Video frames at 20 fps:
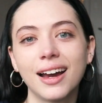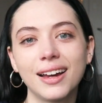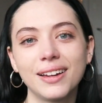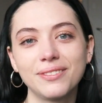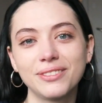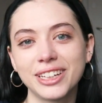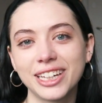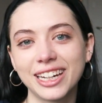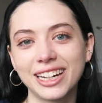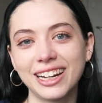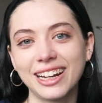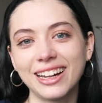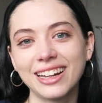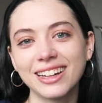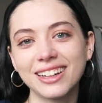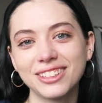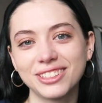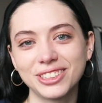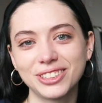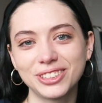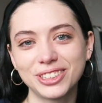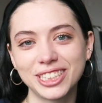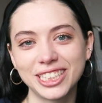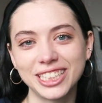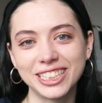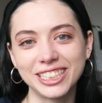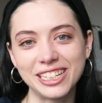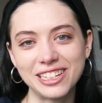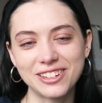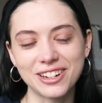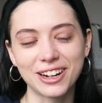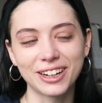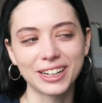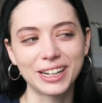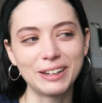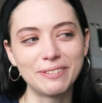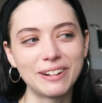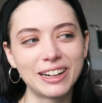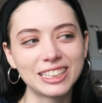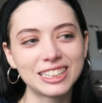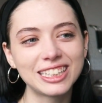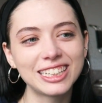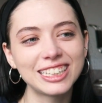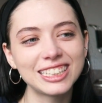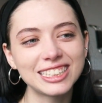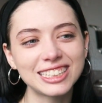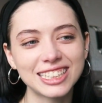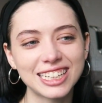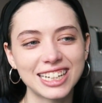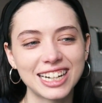I'm getting a little teary talking about this,